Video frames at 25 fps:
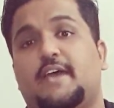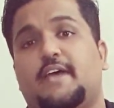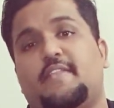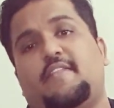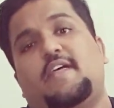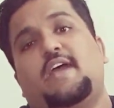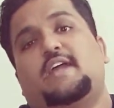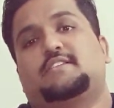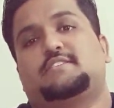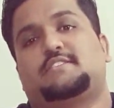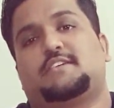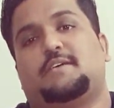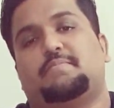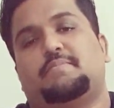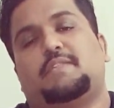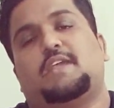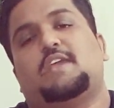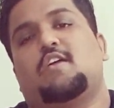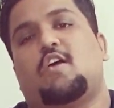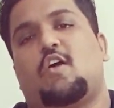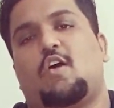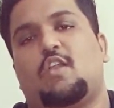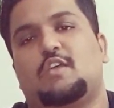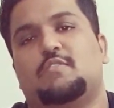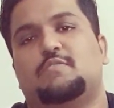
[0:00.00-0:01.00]
That's something
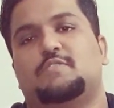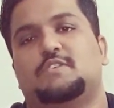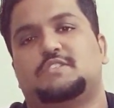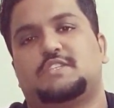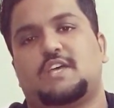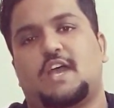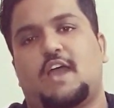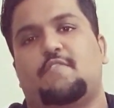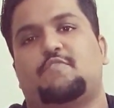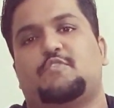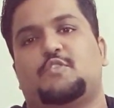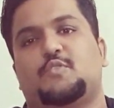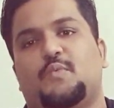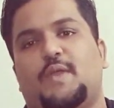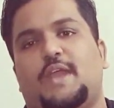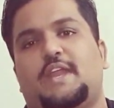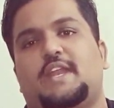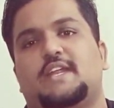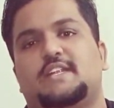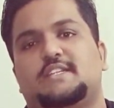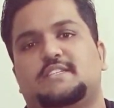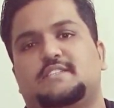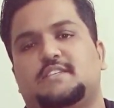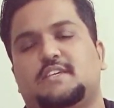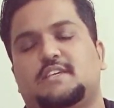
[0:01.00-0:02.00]
all of us have to wait
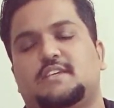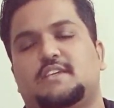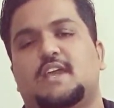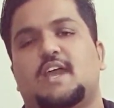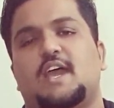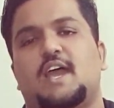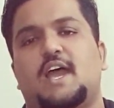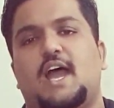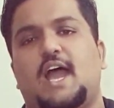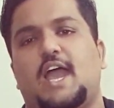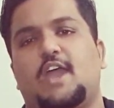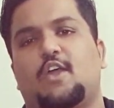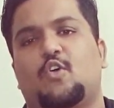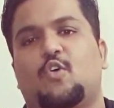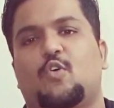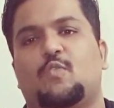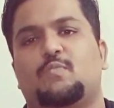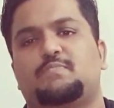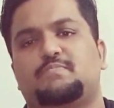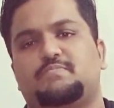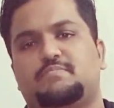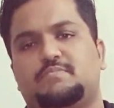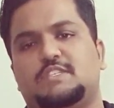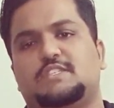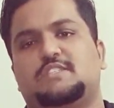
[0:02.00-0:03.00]
and see. I hope
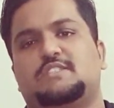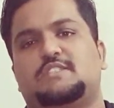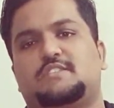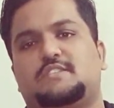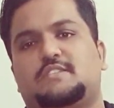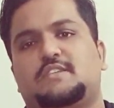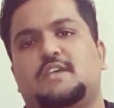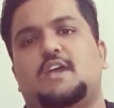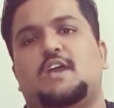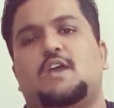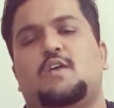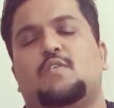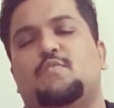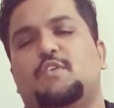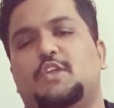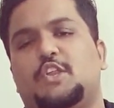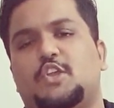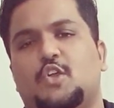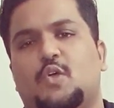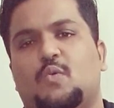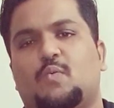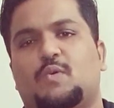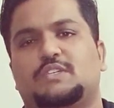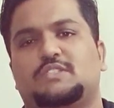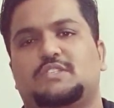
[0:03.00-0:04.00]
this
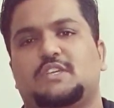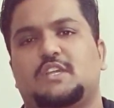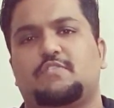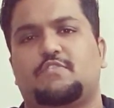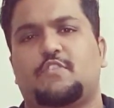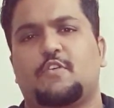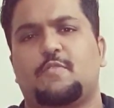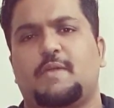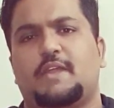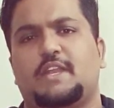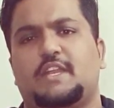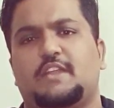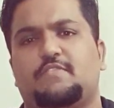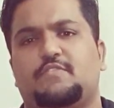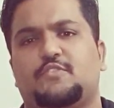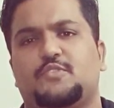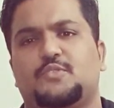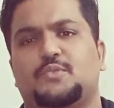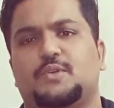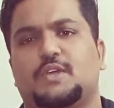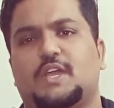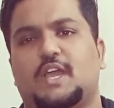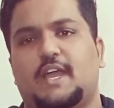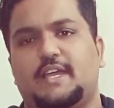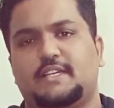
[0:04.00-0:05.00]
video was informative to
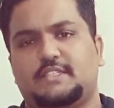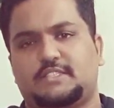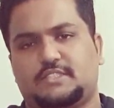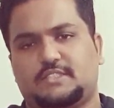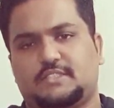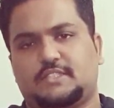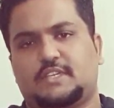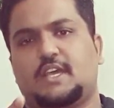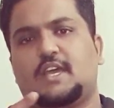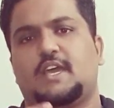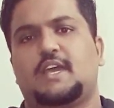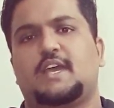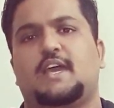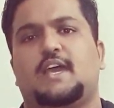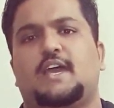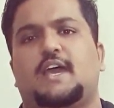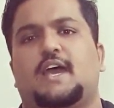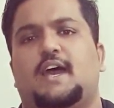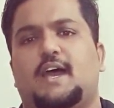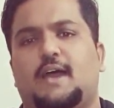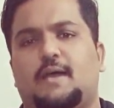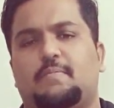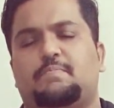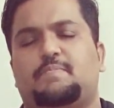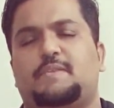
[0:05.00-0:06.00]
you guys.
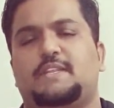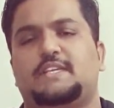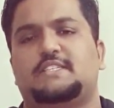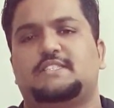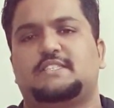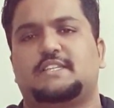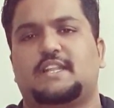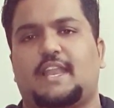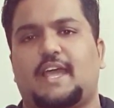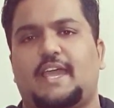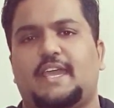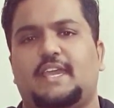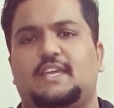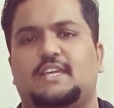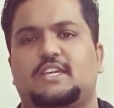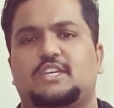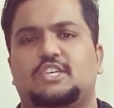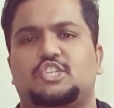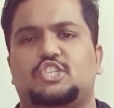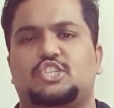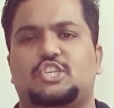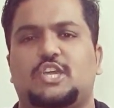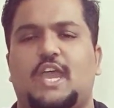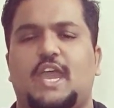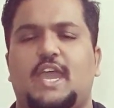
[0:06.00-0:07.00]
Please like,
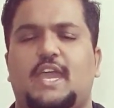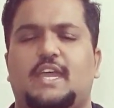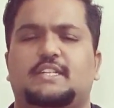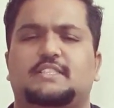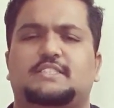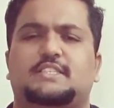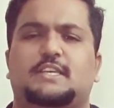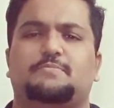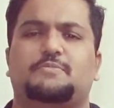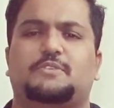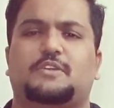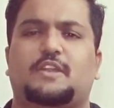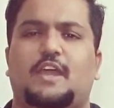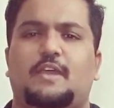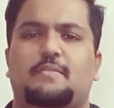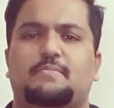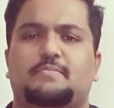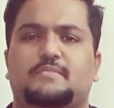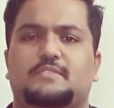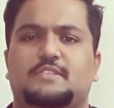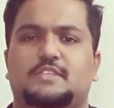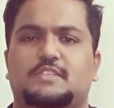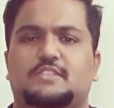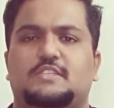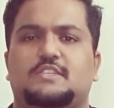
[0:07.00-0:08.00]
share and subscribe.
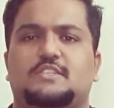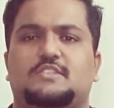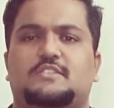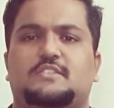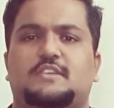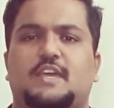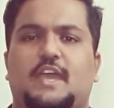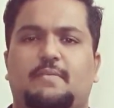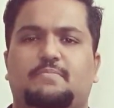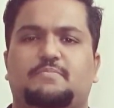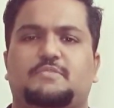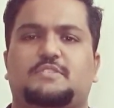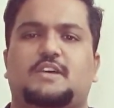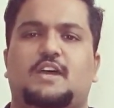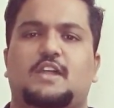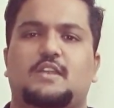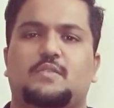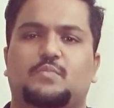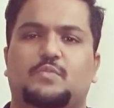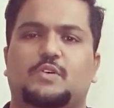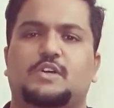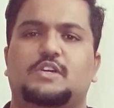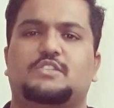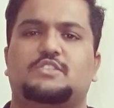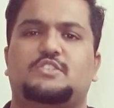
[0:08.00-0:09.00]
This is
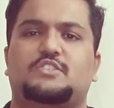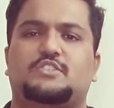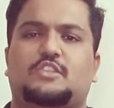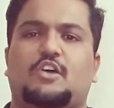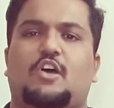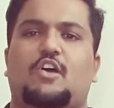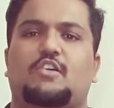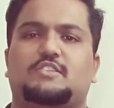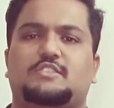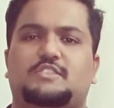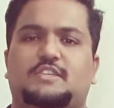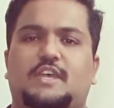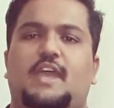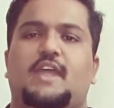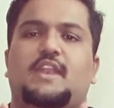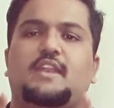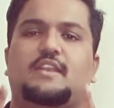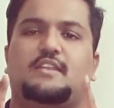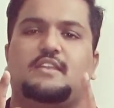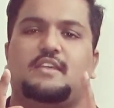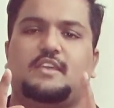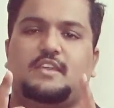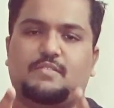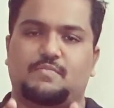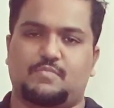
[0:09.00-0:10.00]
MSAN Words, Thoughts and
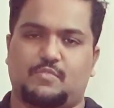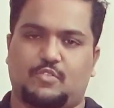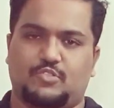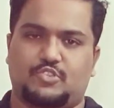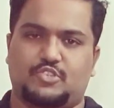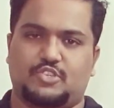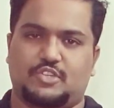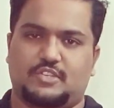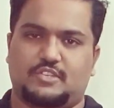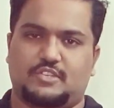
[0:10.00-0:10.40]
Emotions.